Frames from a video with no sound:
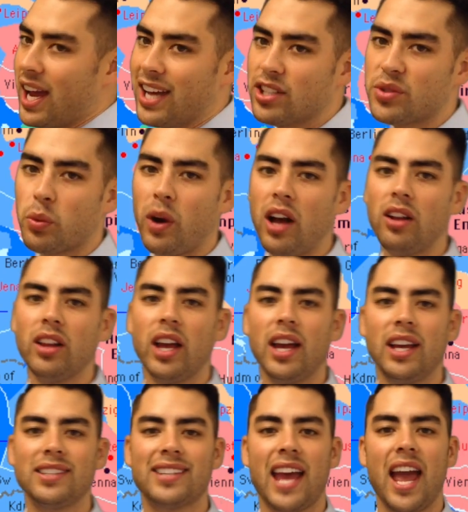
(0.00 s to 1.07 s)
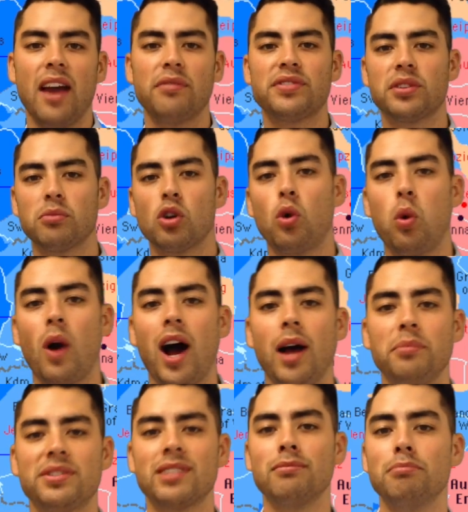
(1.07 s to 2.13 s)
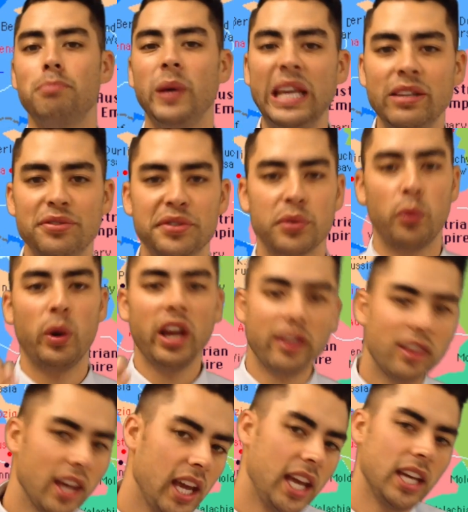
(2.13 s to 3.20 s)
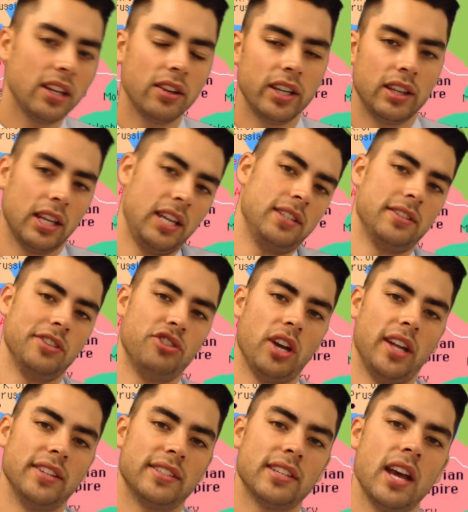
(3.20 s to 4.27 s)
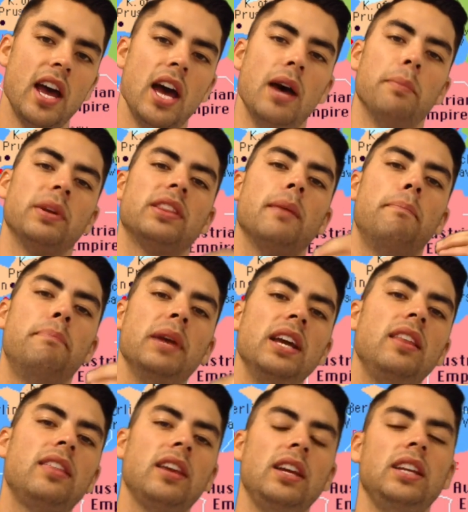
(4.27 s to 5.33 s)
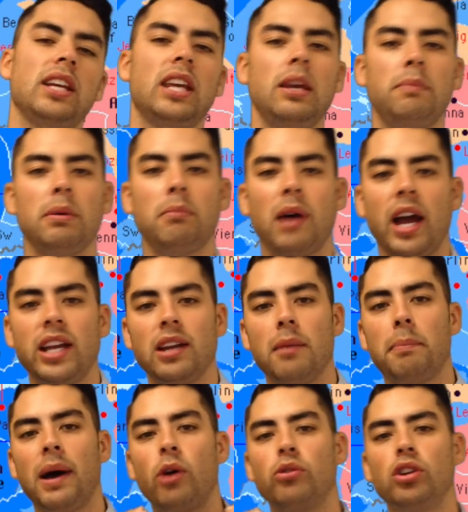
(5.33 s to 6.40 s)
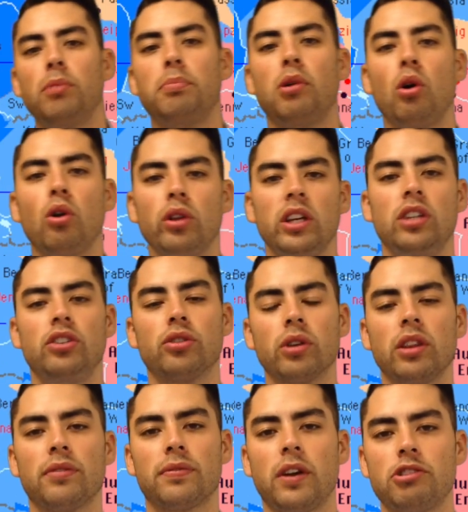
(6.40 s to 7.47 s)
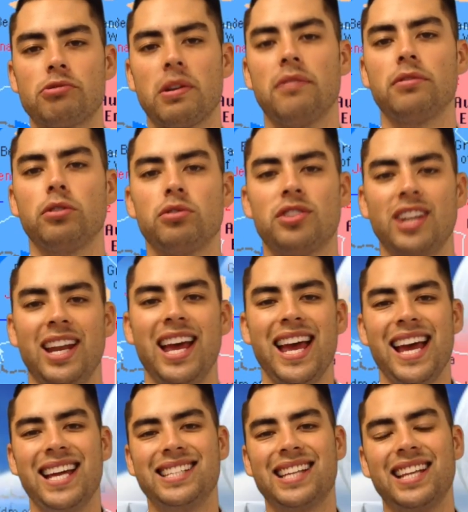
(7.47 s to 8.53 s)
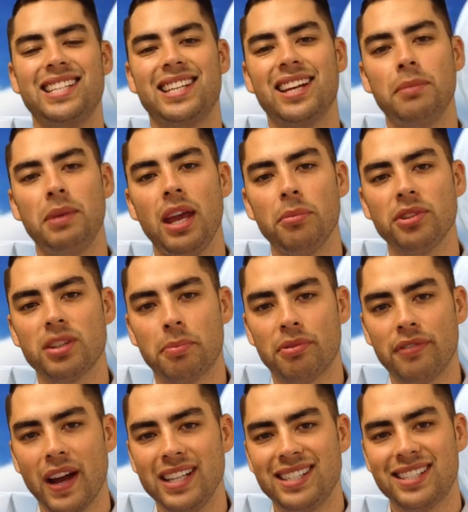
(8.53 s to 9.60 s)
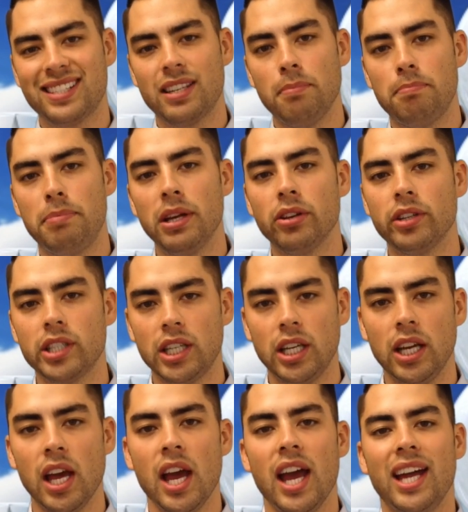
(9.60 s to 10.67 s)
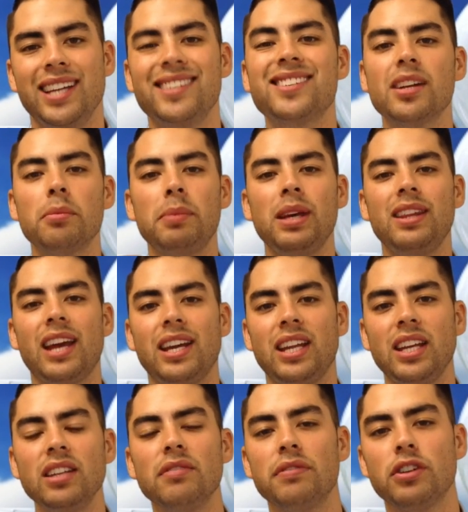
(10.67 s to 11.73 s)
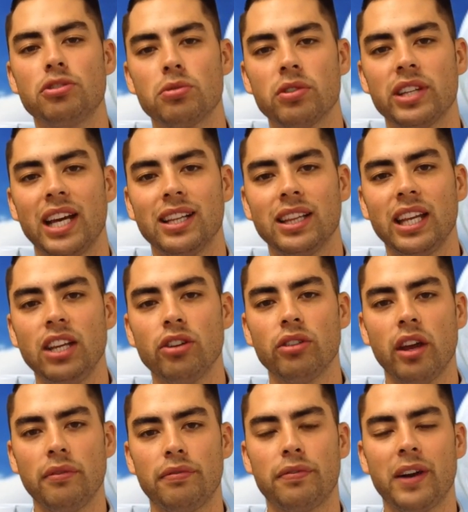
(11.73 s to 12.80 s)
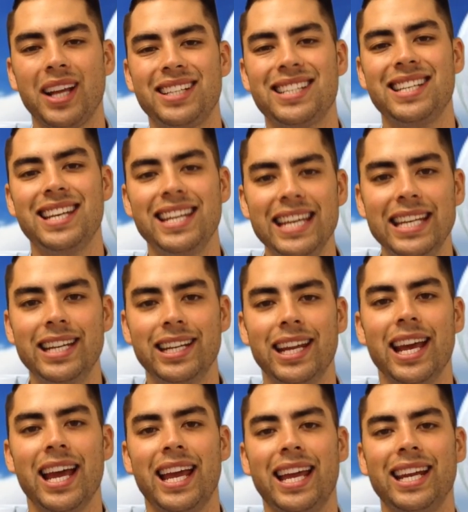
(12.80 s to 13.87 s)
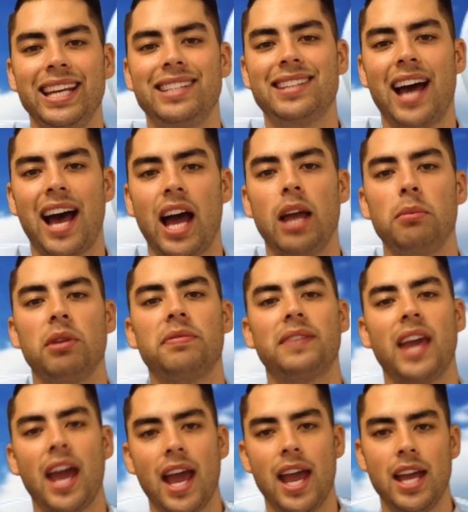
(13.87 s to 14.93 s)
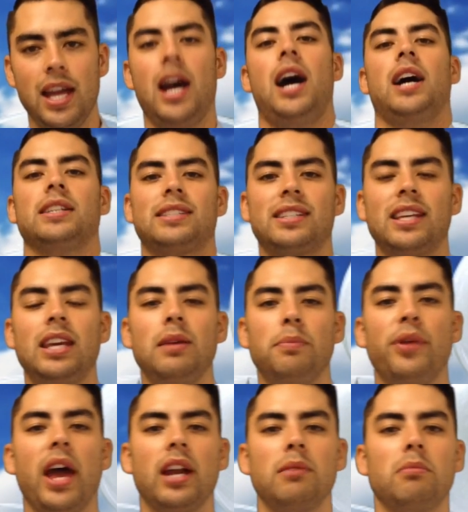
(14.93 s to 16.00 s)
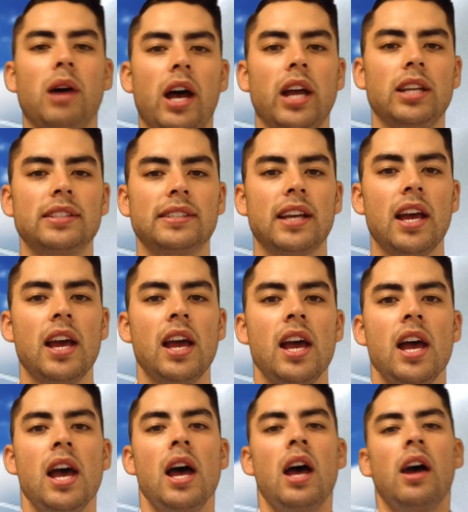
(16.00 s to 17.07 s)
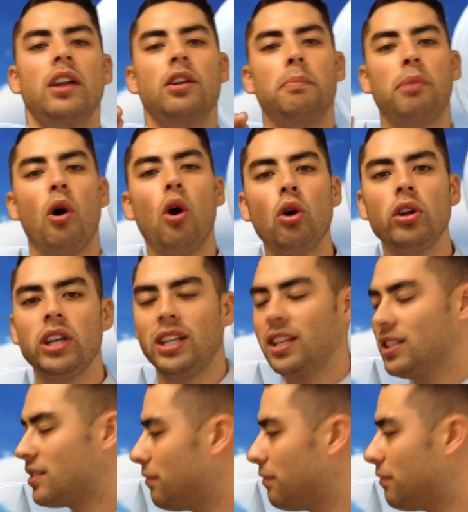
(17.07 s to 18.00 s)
as well as have some qualms and beefs with England, ladies and gents. But the big thing to keep in mind about Napoleon during the French Revolution is that he's going to be able to provide stability. He's going to be that individual, that leader that France needed in a time of chaos. Keep that in mind. Napoleon is